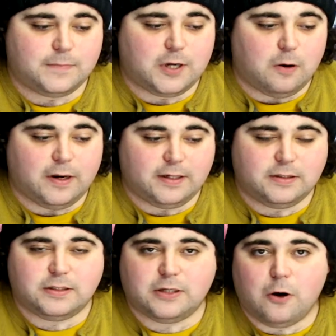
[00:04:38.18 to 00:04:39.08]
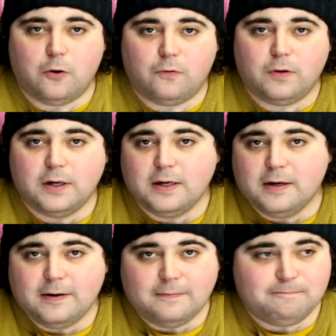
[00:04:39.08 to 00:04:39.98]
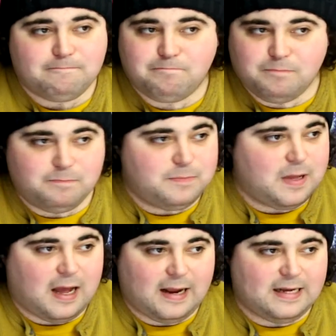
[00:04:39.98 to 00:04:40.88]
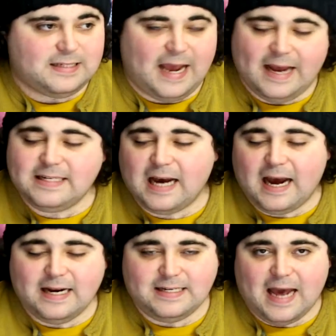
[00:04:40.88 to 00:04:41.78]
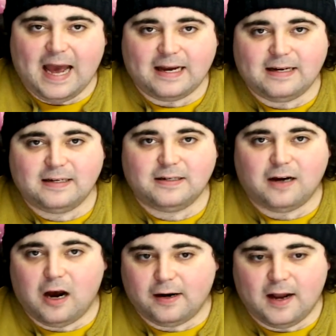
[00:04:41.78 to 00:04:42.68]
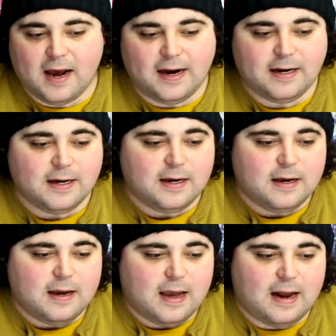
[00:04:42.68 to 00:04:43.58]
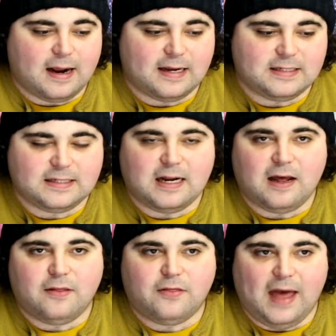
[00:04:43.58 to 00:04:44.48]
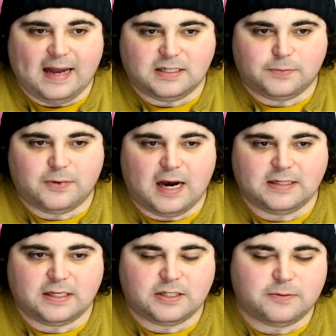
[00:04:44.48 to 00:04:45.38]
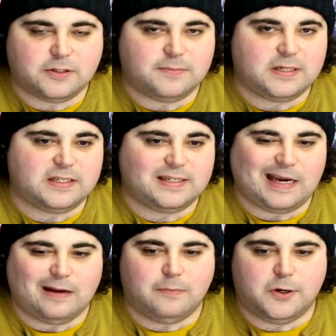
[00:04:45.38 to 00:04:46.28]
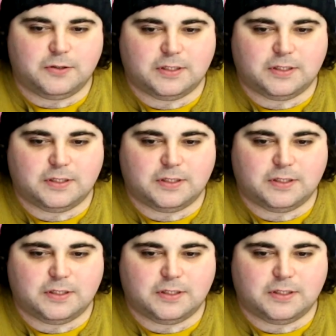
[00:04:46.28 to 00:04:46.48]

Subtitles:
going so, I guess, anti-Dak online. And I guess it's not that surprising. This puts him as the second